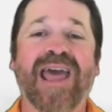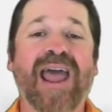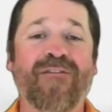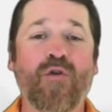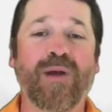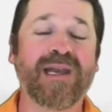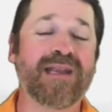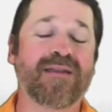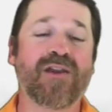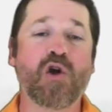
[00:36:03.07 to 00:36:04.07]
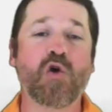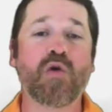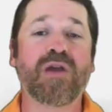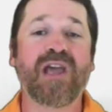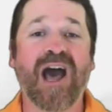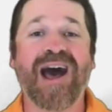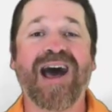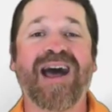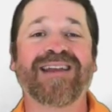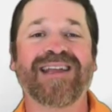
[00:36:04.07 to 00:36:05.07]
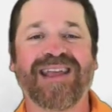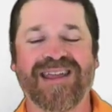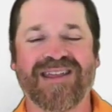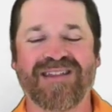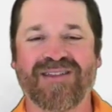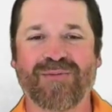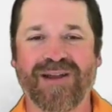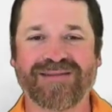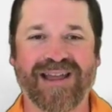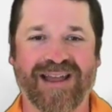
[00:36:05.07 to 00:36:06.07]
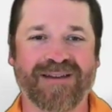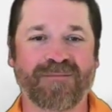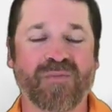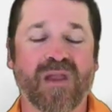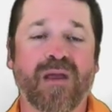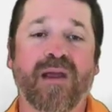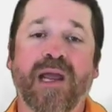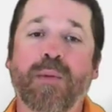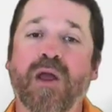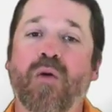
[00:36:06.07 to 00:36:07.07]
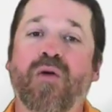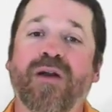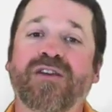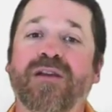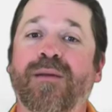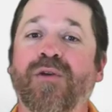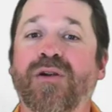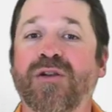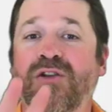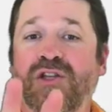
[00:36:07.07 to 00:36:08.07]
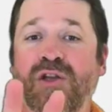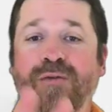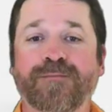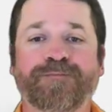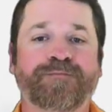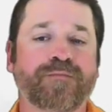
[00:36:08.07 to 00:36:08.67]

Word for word: Everyone needs to know who God is. Well done. Here we go. Question number two.